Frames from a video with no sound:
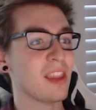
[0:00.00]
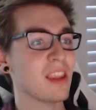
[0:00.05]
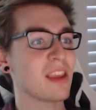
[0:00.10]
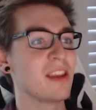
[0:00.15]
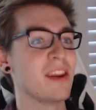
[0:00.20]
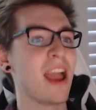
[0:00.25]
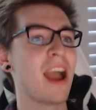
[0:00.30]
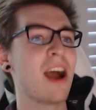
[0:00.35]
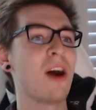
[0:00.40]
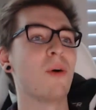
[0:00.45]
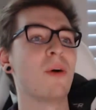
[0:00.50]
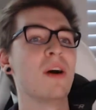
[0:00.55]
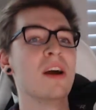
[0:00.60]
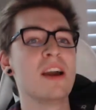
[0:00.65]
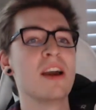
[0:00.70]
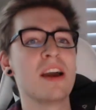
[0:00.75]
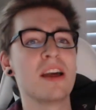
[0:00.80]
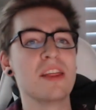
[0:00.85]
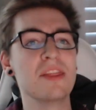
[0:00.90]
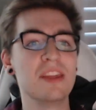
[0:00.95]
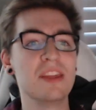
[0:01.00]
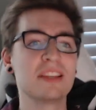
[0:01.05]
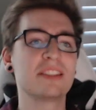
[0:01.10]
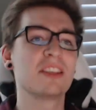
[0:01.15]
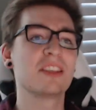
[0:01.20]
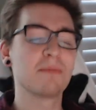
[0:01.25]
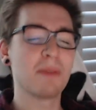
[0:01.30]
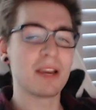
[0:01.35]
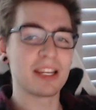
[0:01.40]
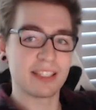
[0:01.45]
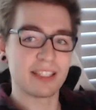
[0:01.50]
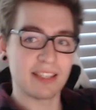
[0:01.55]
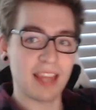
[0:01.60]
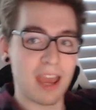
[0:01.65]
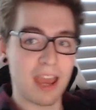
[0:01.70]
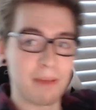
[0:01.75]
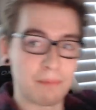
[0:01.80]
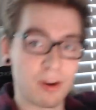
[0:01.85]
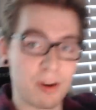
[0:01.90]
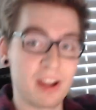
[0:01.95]
Now, this is my
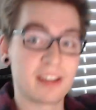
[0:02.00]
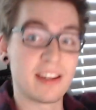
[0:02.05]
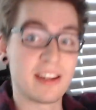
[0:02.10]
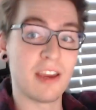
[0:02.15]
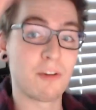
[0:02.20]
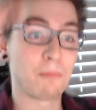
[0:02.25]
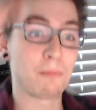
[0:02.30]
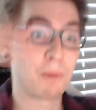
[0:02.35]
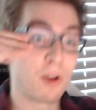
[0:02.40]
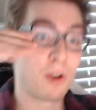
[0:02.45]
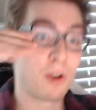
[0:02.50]
stat breakdown per